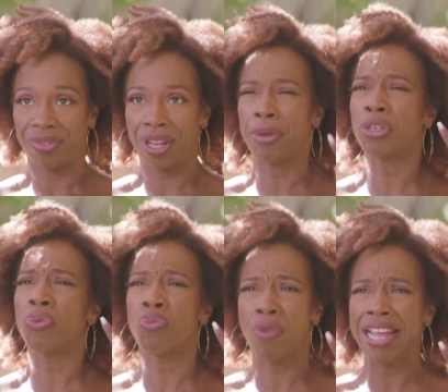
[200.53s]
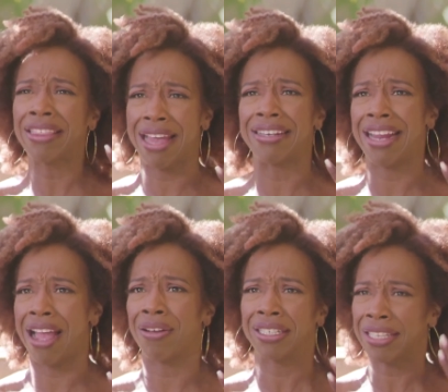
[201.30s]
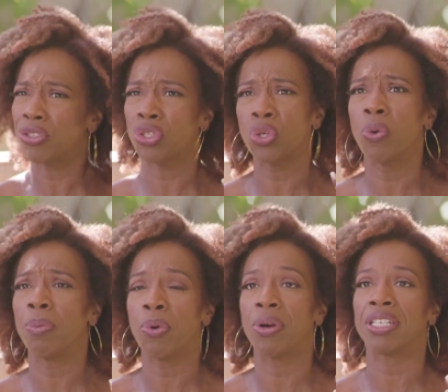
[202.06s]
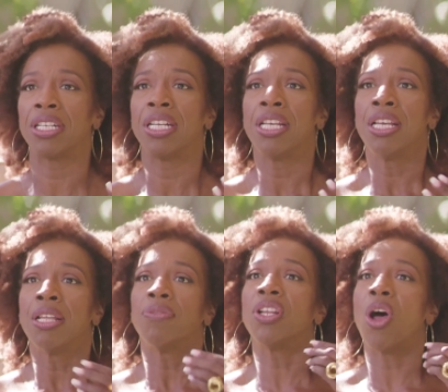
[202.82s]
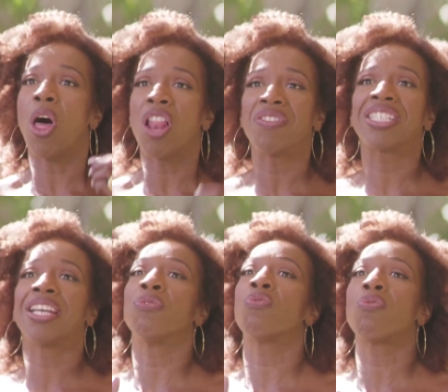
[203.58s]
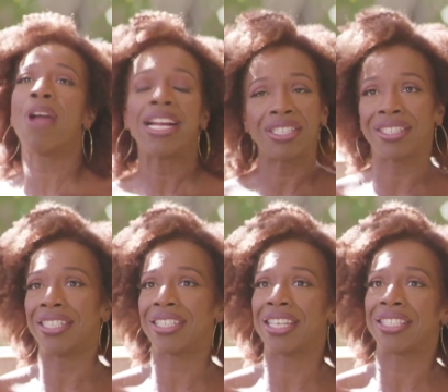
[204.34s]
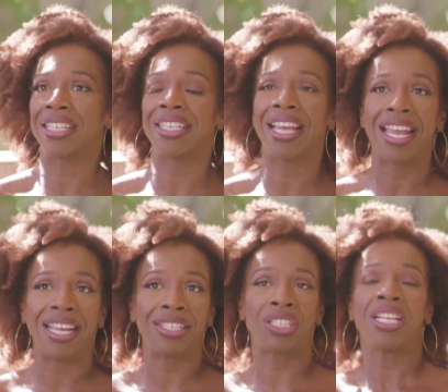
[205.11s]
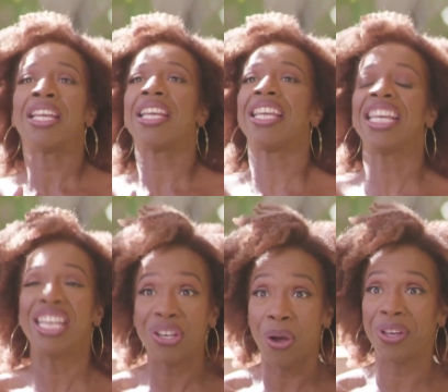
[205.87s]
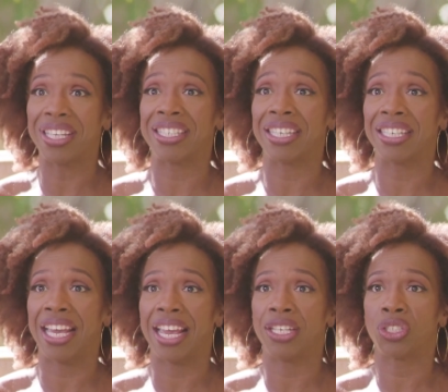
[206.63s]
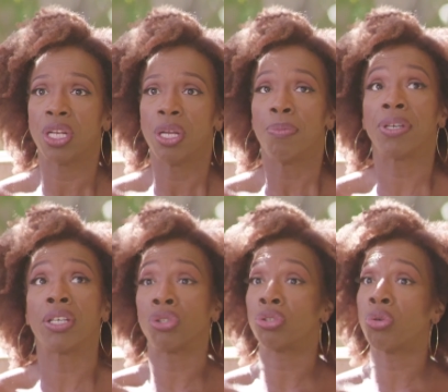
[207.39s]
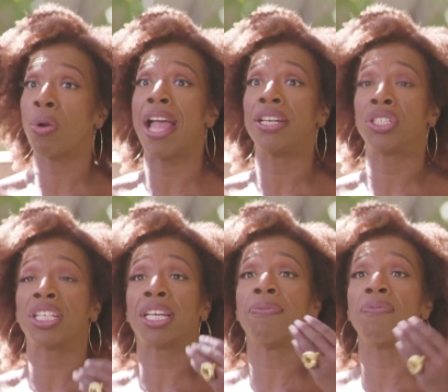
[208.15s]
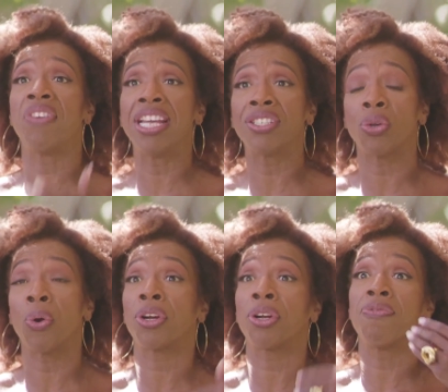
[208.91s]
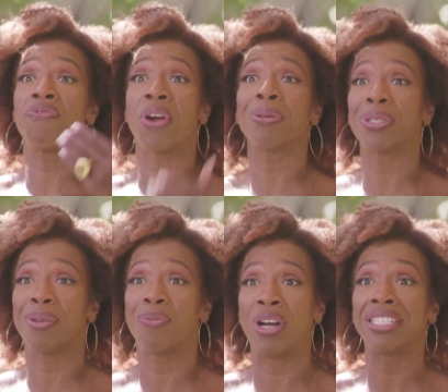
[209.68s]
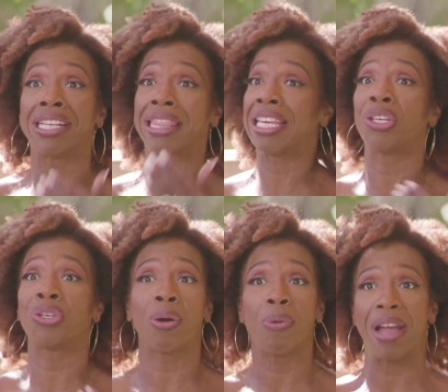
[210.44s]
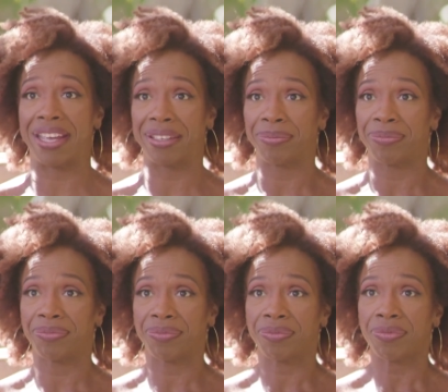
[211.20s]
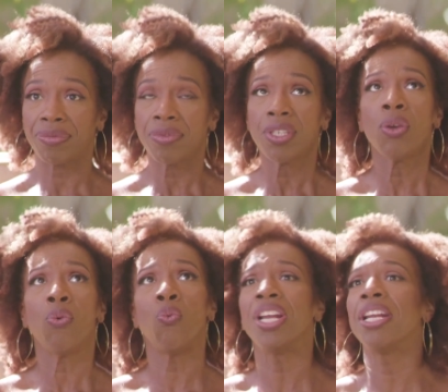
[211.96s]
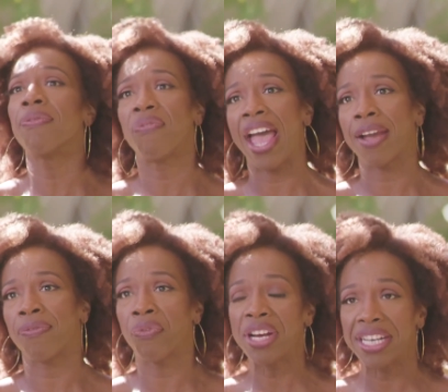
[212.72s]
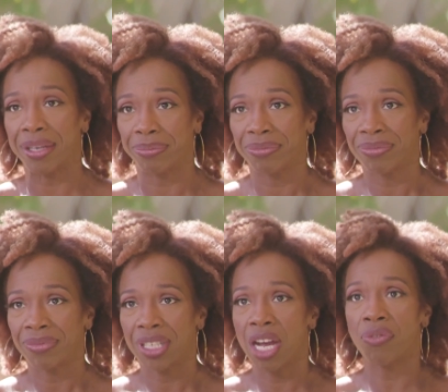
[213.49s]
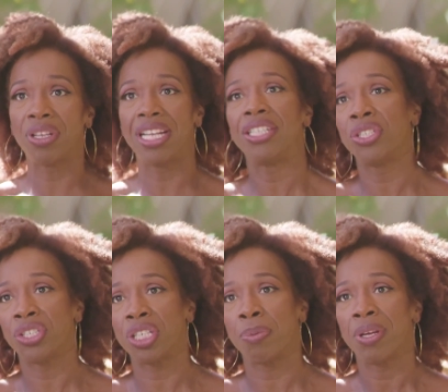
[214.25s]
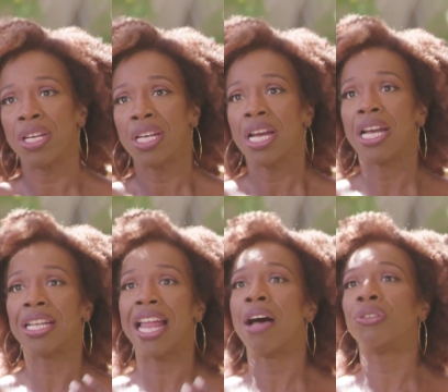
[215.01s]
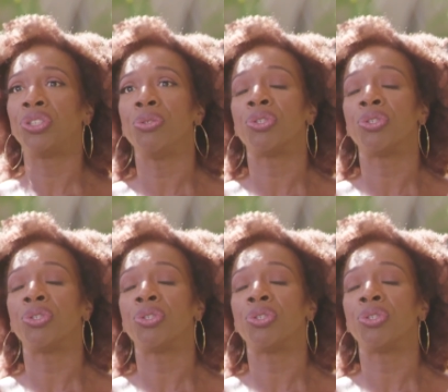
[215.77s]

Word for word: I mean, write that down, because that's so important. Then all of a sudden, righteousness gets engaged. Ego gets engaged, because you're trying to convince or convert someone to think your way. When in fact, freedom of relationship allows